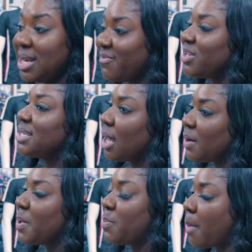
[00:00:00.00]
And if it's
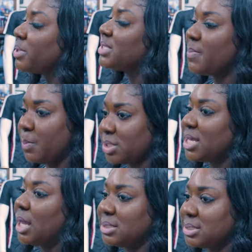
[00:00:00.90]
talented people, I'm going to say people
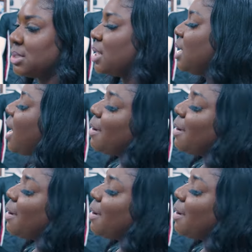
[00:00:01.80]
are talented.